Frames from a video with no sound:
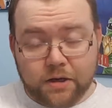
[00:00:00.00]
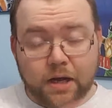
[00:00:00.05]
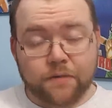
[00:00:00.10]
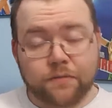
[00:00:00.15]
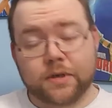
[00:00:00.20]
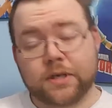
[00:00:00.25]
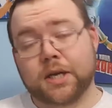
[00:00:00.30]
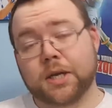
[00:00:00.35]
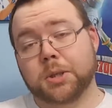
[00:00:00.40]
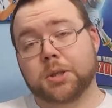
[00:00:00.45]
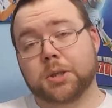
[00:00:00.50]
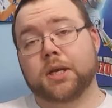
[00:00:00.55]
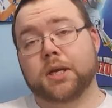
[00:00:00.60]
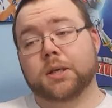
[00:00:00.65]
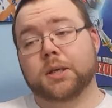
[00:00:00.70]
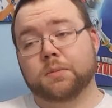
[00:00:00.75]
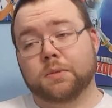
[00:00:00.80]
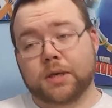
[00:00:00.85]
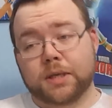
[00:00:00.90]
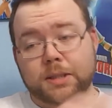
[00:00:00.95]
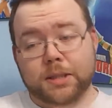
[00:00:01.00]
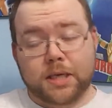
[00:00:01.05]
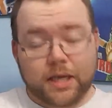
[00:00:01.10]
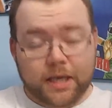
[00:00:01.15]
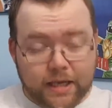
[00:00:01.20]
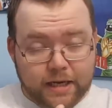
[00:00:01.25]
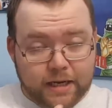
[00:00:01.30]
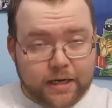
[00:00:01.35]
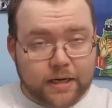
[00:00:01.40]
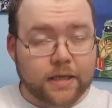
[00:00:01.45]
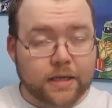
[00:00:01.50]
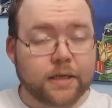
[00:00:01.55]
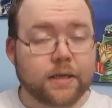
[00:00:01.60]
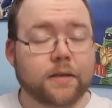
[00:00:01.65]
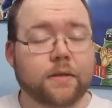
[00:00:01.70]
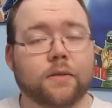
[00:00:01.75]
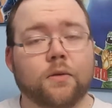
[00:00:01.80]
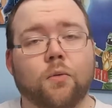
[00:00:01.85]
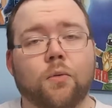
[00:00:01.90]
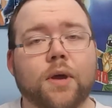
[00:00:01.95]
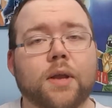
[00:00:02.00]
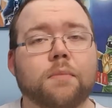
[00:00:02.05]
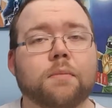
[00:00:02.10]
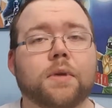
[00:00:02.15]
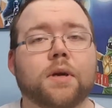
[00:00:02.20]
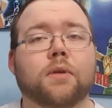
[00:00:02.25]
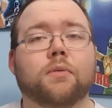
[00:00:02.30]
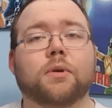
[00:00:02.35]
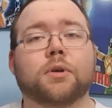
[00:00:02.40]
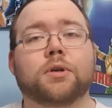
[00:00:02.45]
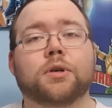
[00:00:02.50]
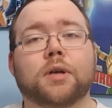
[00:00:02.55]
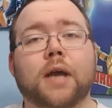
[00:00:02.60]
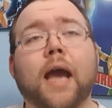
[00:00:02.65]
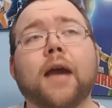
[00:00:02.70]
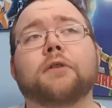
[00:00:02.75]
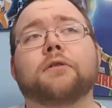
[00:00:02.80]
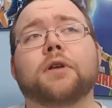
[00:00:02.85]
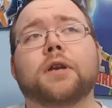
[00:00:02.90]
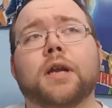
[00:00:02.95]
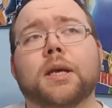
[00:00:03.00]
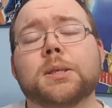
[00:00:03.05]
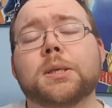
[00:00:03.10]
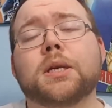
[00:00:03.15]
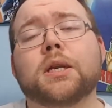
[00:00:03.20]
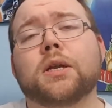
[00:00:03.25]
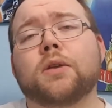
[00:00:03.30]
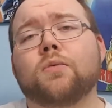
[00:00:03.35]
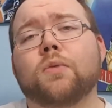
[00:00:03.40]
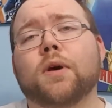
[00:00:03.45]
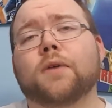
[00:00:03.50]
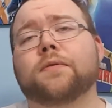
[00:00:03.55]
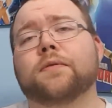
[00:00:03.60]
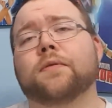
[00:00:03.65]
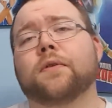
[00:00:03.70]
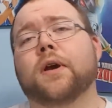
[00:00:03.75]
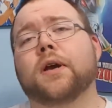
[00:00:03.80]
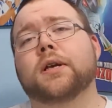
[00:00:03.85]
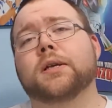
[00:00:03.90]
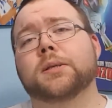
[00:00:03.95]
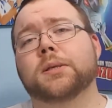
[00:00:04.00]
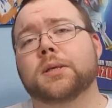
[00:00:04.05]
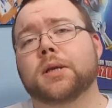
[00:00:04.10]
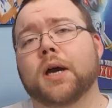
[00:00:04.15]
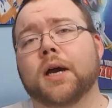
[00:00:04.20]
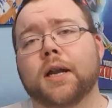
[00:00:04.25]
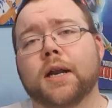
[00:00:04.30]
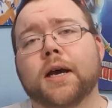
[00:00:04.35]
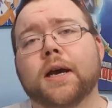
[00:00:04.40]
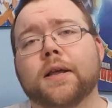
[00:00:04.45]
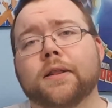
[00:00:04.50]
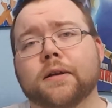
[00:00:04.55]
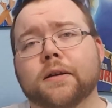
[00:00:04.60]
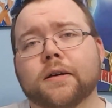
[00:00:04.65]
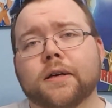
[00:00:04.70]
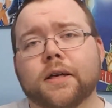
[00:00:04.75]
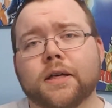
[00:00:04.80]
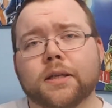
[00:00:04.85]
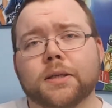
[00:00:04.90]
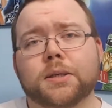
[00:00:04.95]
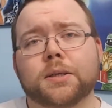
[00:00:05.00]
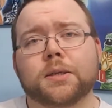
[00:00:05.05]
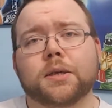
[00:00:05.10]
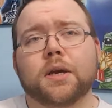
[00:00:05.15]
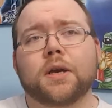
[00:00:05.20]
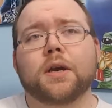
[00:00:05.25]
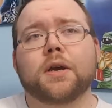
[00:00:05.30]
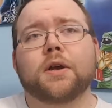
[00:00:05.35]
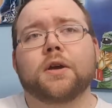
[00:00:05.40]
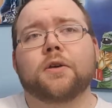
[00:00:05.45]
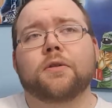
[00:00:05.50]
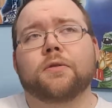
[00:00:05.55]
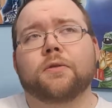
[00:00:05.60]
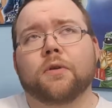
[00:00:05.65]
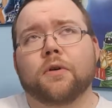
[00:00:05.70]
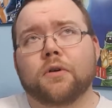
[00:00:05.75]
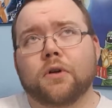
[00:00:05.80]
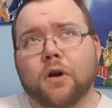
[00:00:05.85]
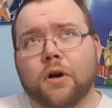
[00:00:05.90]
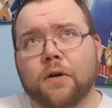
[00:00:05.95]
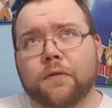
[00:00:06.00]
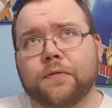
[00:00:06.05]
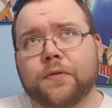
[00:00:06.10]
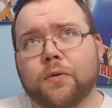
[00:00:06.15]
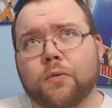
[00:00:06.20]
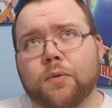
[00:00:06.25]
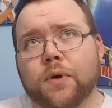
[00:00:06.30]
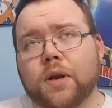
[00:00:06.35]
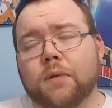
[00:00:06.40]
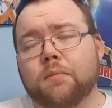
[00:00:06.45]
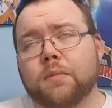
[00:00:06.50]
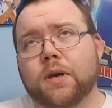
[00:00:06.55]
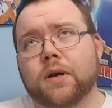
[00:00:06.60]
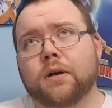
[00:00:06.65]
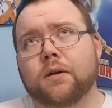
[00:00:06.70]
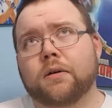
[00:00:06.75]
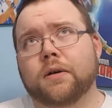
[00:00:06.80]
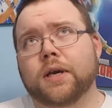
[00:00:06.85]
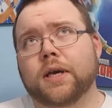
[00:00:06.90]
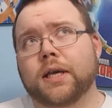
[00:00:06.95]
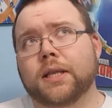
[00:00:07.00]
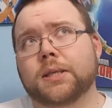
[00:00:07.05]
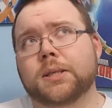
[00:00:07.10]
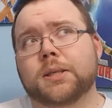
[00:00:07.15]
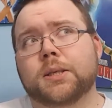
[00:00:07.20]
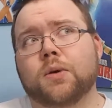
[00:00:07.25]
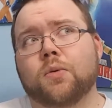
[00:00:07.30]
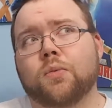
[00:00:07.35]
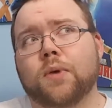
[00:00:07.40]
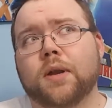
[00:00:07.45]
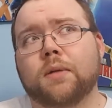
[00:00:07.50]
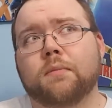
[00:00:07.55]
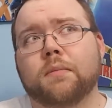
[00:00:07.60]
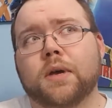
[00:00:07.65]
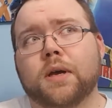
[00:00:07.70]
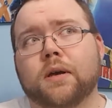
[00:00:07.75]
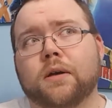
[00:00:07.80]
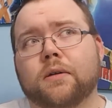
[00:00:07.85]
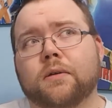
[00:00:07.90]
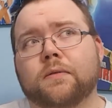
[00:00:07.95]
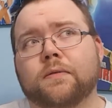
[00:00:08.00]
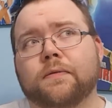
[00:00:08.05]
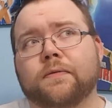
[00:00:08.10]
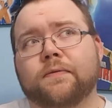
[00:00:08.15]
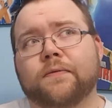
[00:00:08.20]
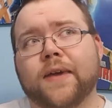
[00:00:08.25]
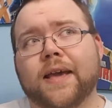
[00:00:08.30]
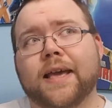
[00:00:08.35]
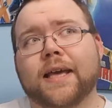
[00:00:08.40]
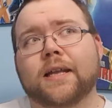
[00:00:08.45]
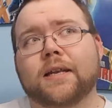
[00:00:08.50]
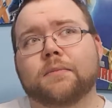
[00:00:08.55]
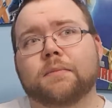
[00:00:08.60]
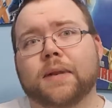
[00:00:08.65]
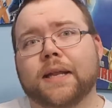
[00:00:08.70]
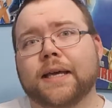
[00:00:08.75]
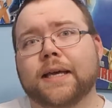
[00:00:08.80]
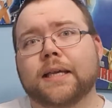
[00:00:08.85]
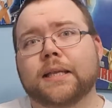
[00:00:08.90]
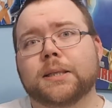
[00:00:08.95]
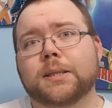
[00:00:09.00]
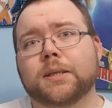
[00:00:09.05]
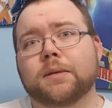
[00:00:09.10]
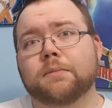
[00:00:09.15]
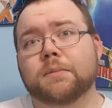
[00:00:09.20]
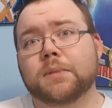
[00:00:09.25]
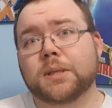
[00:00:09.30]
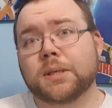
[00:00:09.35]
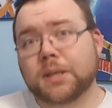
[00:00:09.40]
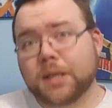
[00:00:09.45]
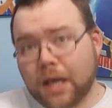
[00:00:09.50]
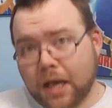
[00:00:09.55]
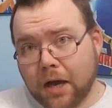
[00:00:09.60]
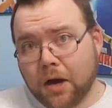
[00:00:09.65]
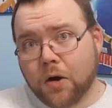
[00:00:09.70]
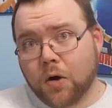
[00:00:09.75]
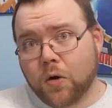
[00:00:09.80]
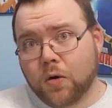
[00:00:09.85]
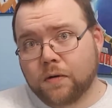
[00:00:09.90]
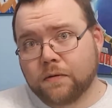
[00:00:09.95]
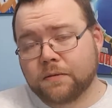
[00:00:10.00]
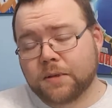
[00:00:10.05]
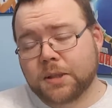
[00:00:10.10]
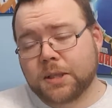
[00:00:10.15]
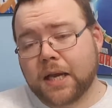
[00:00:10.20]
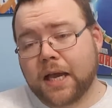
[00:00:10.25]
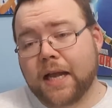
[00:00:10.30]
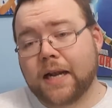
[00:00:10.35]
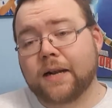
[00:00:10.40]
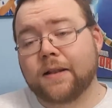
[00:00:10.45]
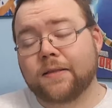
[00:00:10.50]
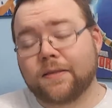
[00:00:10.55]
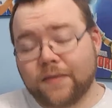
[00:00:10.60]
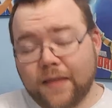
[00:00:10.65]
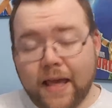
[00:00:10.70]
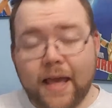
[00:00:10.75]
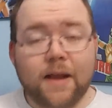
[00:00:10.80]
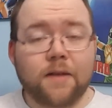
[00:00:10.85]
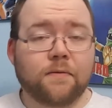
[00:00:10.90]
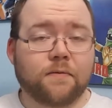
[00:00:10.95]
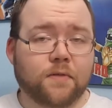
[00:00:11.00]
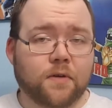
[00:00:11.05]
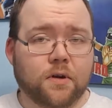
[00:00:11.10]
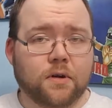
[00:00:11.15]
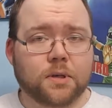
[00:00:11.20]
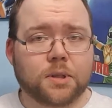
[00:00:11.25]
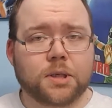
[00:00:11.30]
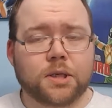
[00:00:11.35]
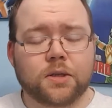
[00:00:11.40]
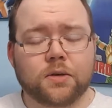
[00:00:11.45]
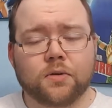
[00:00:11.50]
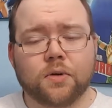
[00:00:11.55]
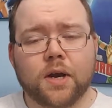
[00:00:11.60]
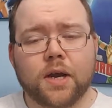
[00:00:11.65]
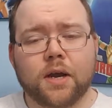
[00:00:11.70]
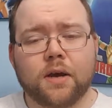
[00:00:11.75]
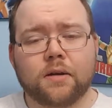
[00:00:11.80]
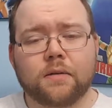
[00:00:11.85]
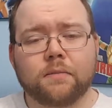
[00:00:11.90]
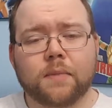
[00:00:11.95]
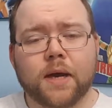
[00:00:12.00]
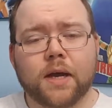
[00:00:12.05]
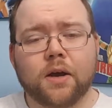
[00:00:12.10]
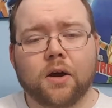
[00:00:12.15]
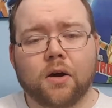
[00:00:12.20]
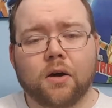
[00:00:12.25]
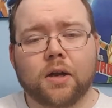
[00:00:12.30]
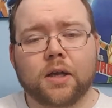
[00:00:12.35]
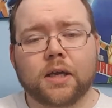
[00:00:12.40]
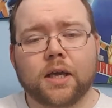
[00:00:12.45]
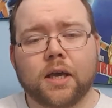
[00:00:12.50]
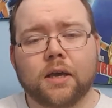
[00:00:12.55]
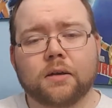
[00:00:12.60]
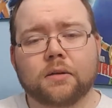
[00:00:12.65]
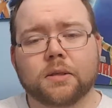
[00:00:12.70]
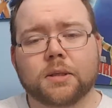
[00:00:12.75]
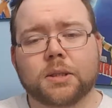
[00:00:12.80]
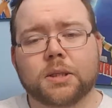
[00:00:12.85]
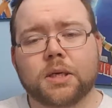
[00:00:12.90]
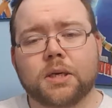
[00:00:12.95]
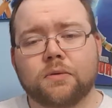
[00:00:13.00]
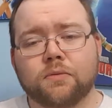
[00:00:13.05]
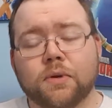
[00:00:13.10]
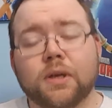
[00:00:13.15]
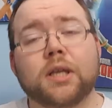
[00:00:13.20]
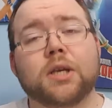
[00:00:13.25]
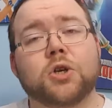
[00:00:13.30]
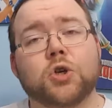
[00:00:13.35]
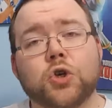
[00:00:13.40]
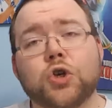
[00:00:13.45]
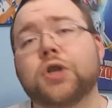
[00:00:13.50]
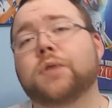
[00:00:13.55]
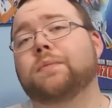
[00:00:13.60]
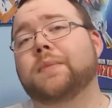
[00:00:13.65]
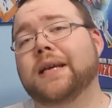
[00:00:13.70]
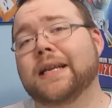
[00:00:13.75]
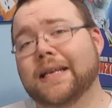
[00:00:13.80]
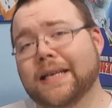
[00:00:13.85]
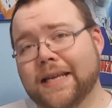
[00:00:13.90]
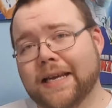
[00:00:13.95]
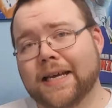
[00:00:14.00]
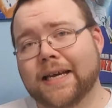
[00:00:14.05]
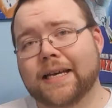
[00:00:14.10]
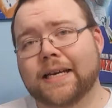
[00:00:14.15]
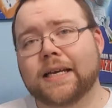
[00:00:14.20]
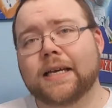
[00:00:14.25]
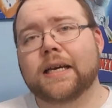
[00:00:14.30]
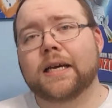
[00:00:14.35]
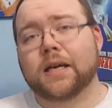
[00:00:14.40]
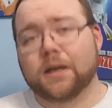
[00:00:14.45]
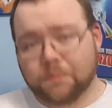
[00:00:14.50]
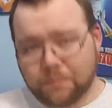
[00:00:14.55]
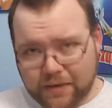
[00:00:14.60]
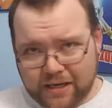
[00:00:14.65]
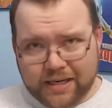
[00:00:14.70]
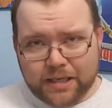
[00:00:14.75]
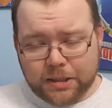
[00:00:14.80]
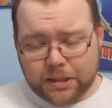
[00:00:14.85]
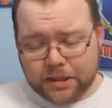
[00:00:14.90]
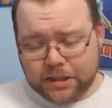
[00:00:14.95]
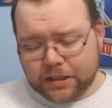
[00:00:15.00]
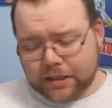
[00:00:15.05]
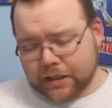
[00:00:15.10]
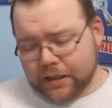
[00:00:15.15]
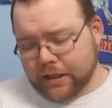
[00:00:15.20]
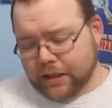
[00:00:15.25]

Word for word: confrontation takes place in the windmill, which actually doesn't end well for Frankenstein either. He gets thrown off the windmill, hits the windmill fan blades themselves, and then falls to the ground. By all accounts, he really should be dead, but isn't.